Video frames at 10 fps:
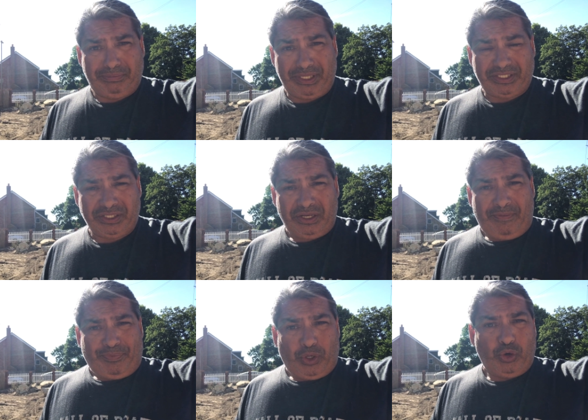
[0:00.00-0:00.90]
the bits
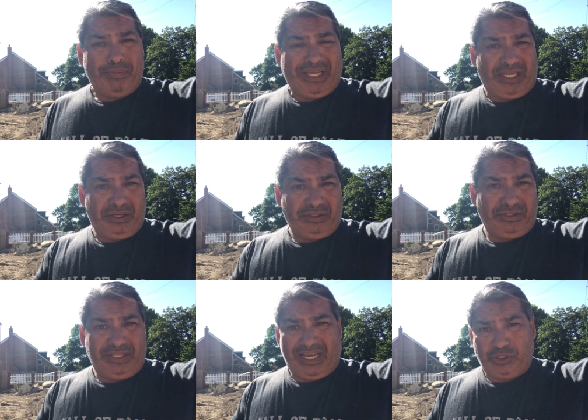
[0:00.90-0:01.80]
or make
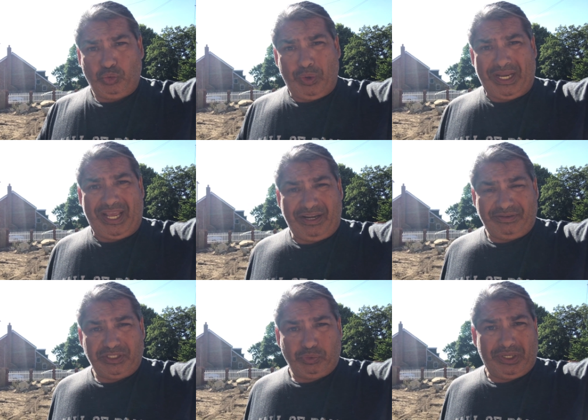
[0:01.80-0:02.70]
good the actual wet
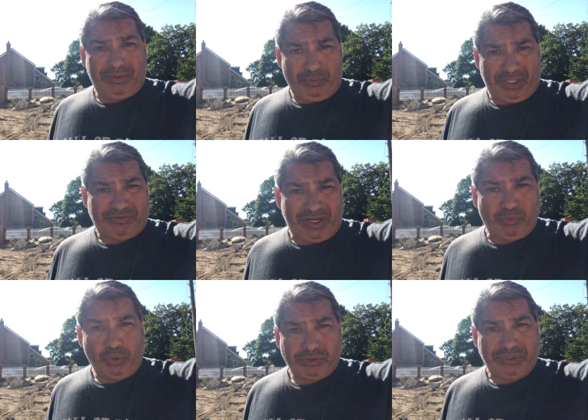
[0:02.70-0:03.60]
areas where the, where the
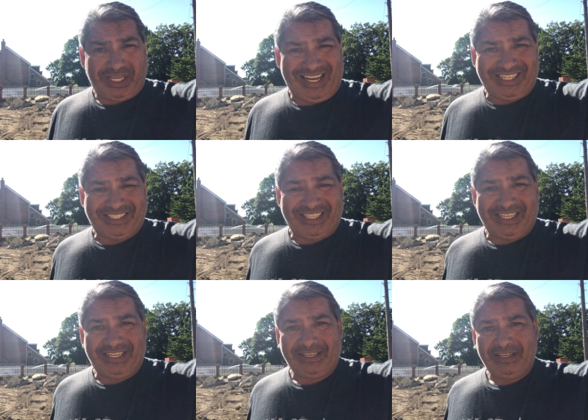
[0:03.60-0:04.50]
rainwater was
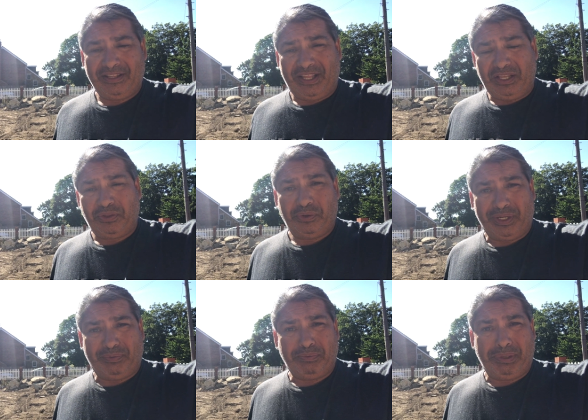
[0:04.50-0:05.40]
collecting, they
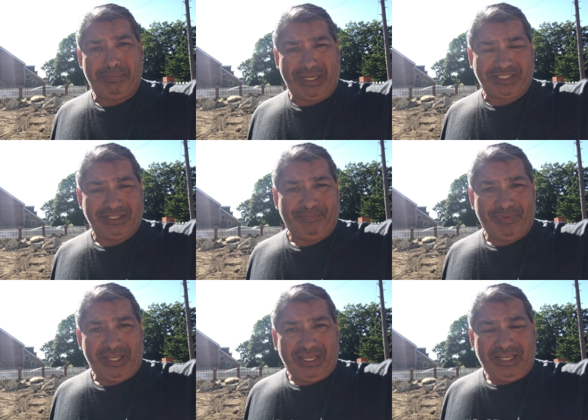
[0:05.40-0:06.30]
thought it would be better
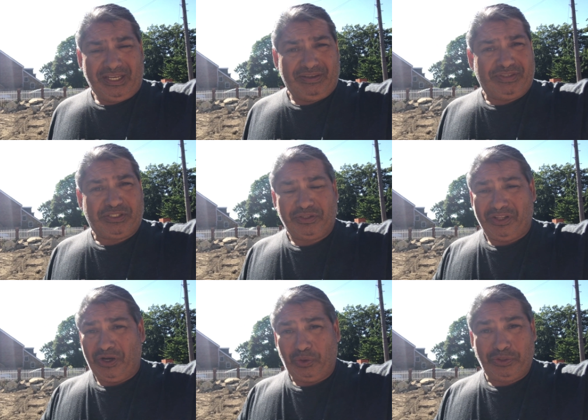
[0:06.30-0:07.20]
if they took
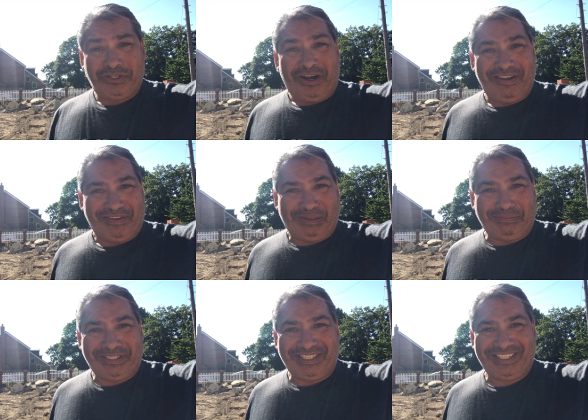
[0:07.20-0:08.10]
the whole drive up
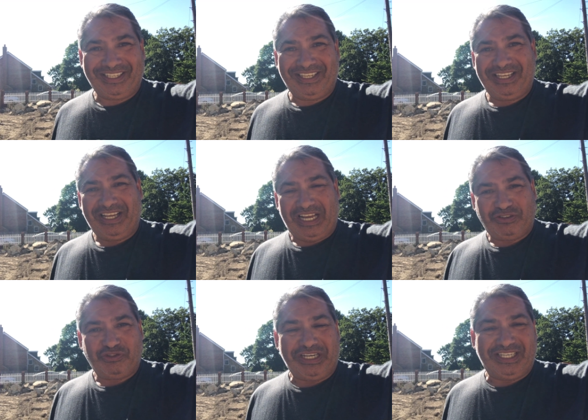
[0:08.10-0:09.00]

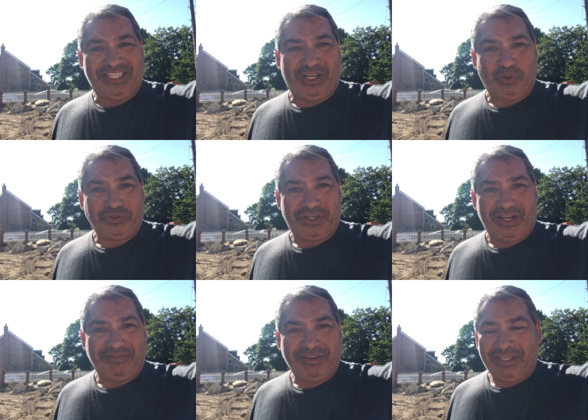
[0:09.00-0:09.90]
and redid the whole
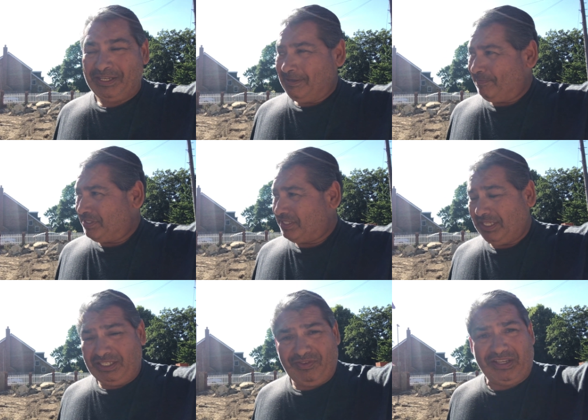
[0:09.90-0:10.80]
drive. So
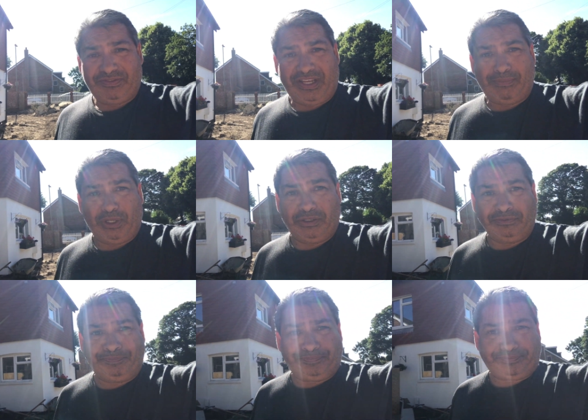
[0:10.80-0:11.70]
these fellas have come
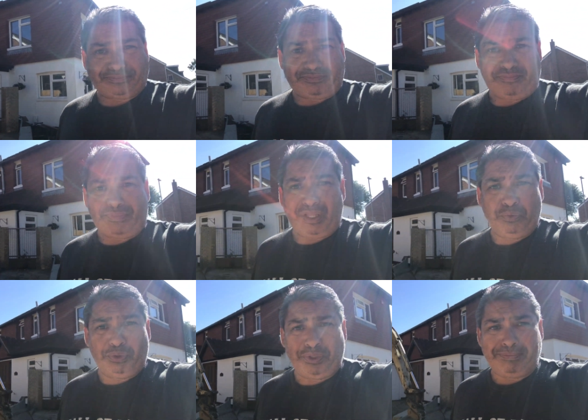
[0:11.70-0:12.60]
along
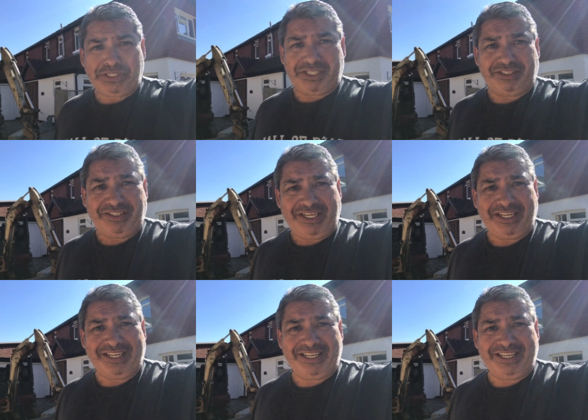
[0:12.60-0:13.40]
with all their machinery,